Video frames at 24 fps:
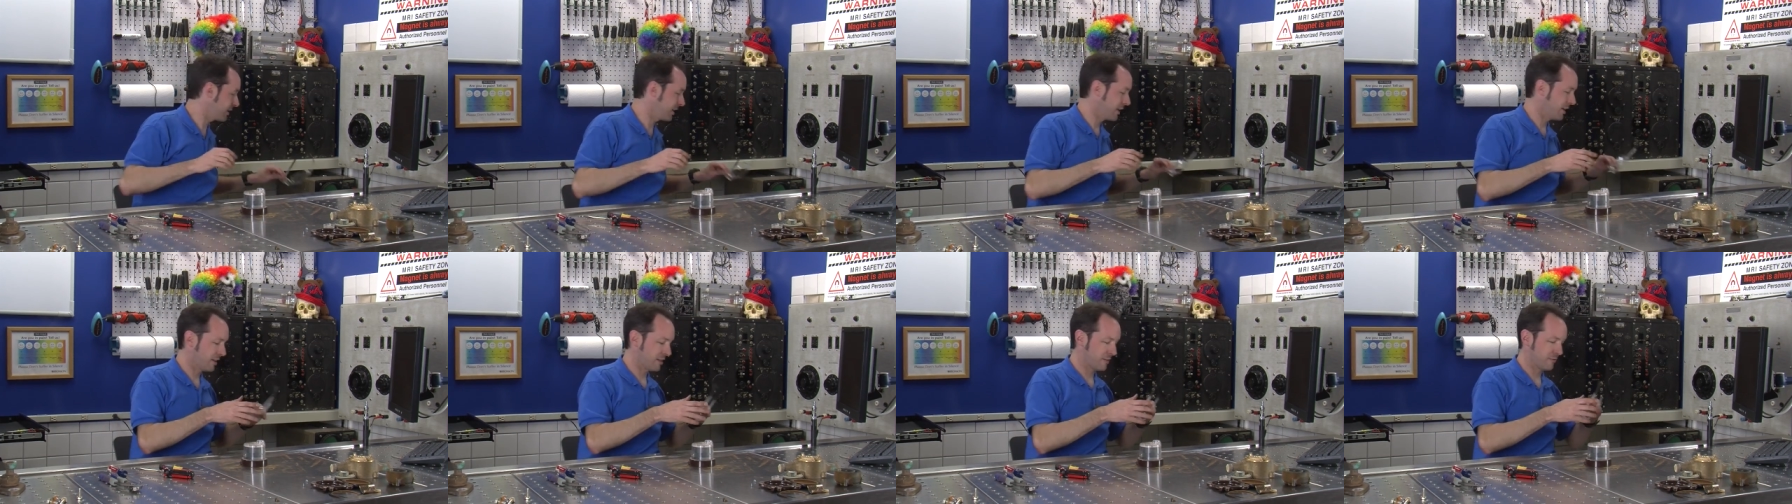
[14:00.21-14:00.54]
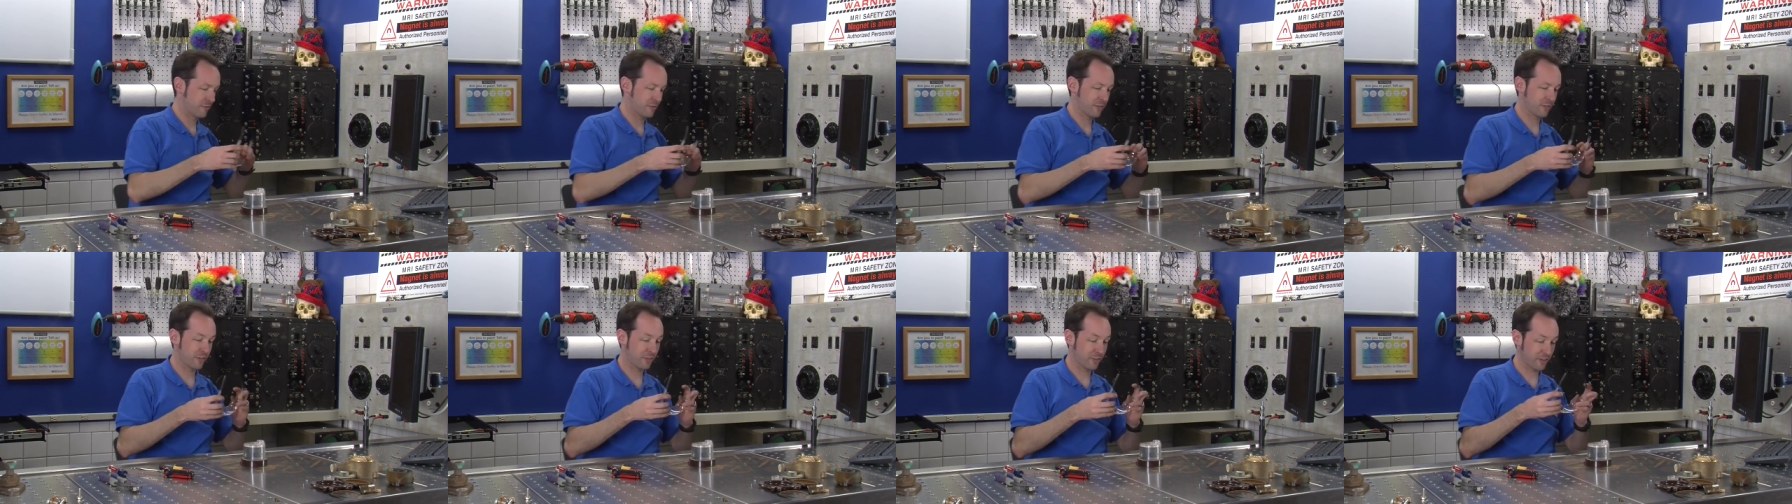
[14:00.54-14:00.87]
time
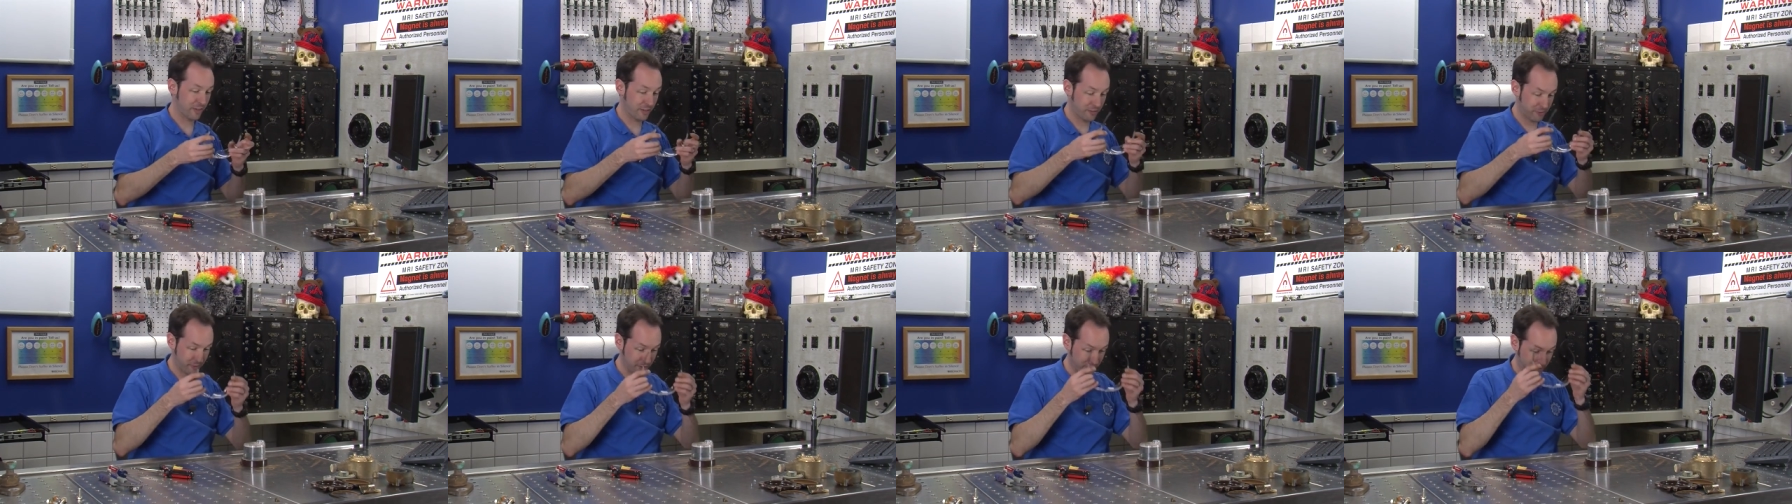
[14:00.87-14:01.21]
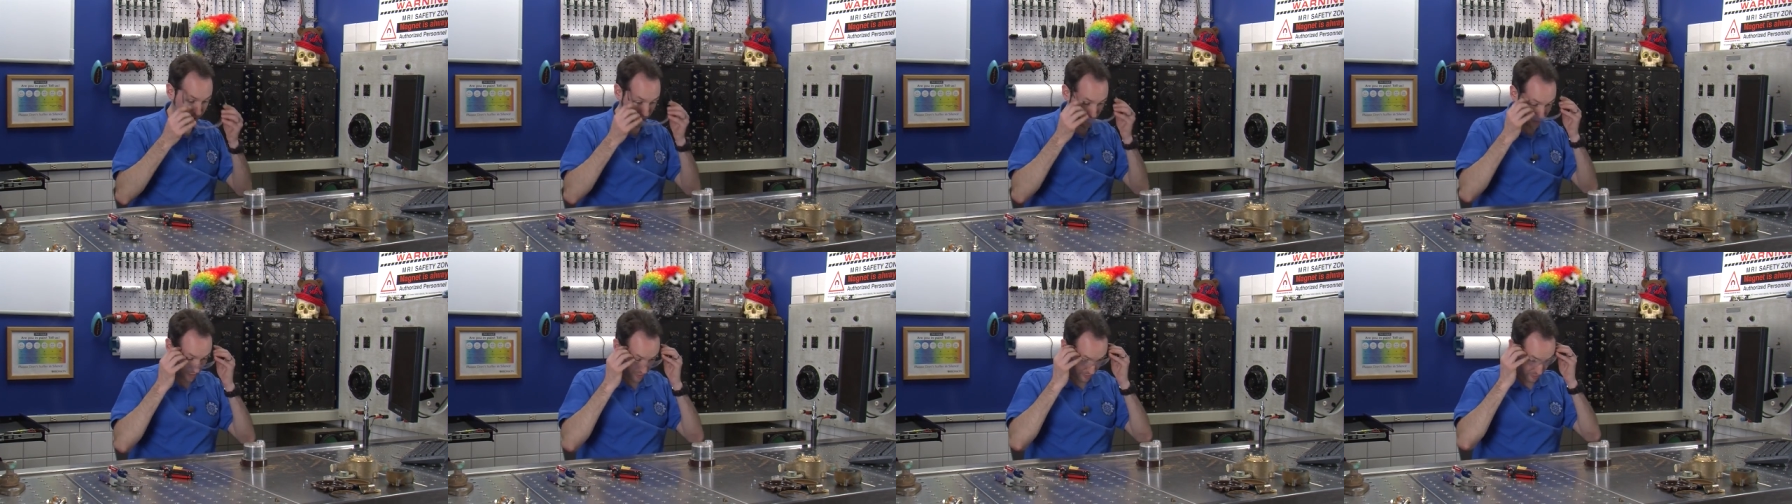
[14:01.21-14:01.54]
for safety
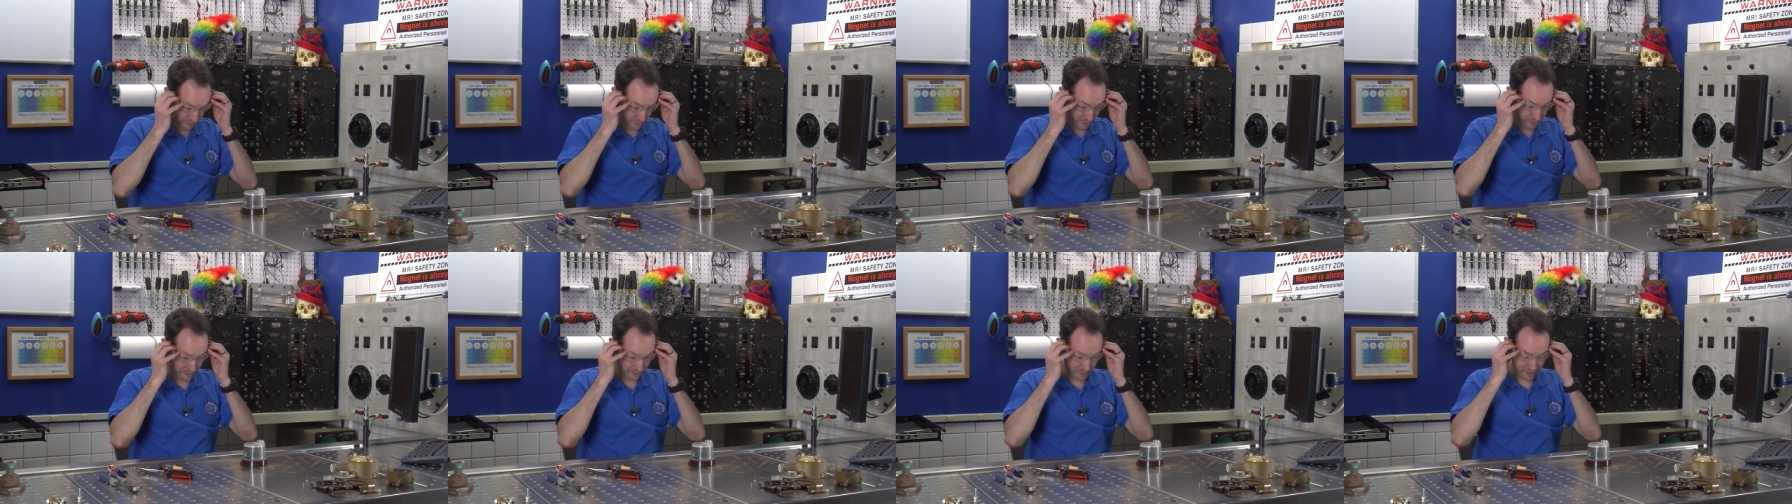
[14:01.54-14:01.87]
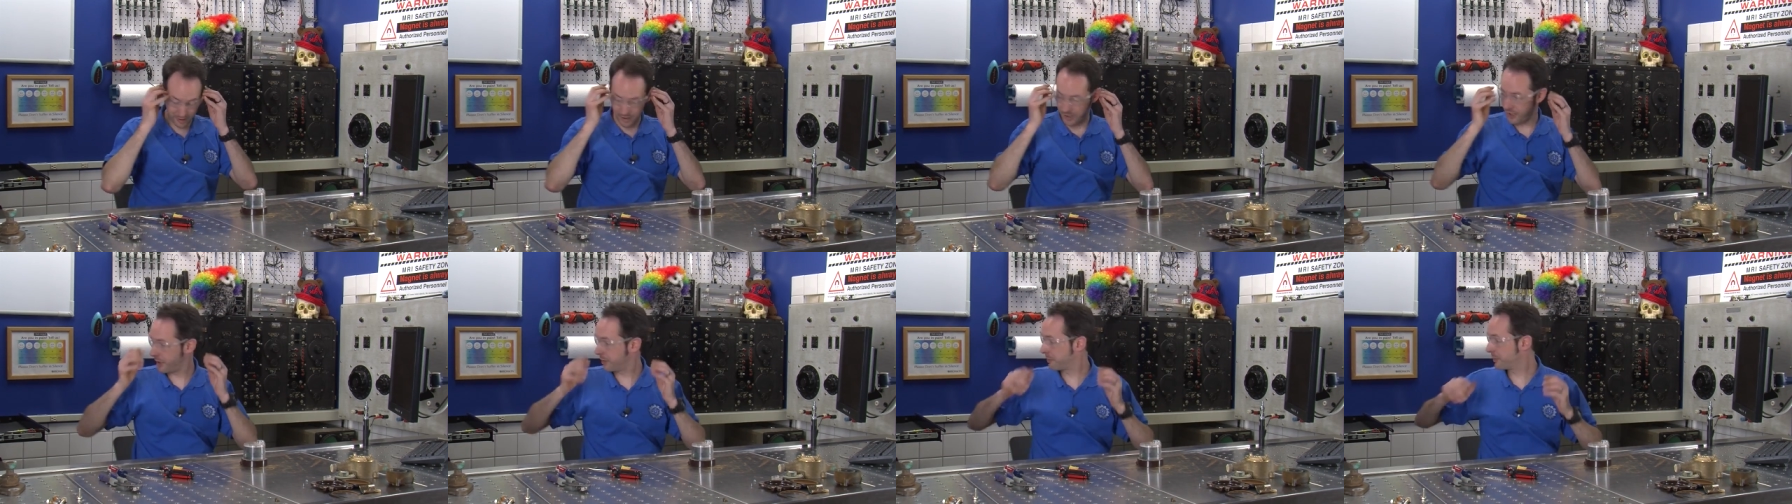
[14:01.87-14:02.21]
glasses and
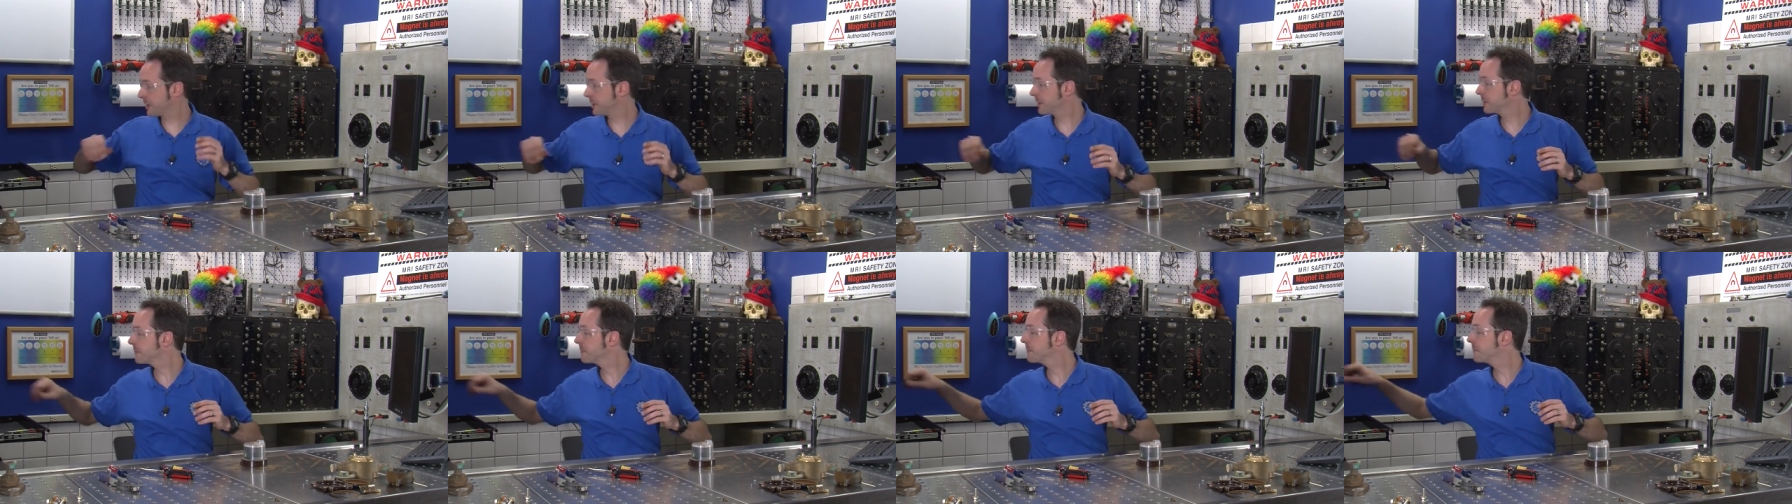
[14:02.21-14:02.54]
a hammer.